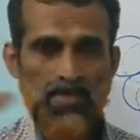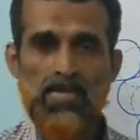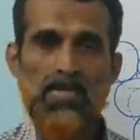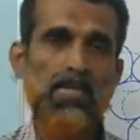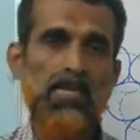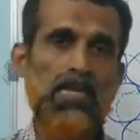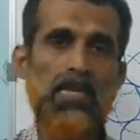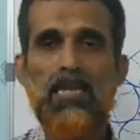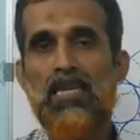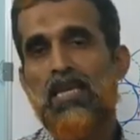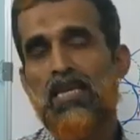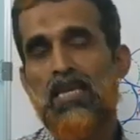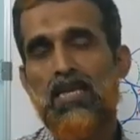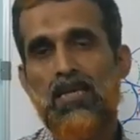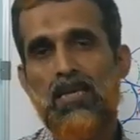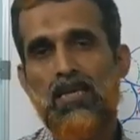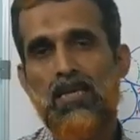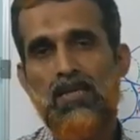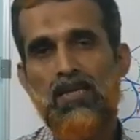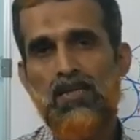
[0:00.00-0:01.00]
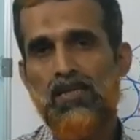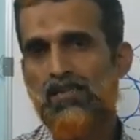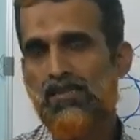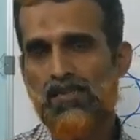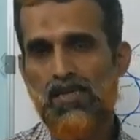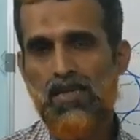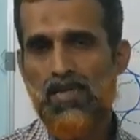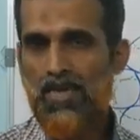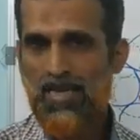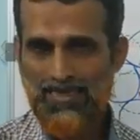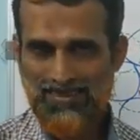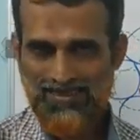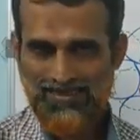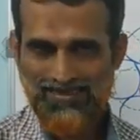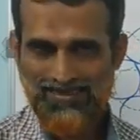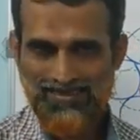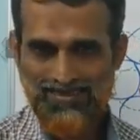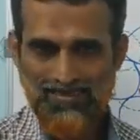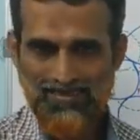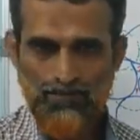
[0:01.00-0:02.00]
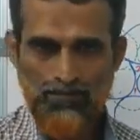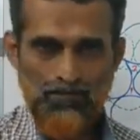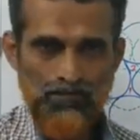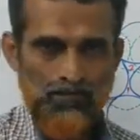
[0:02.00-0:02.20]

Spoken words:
in any crystal lattice.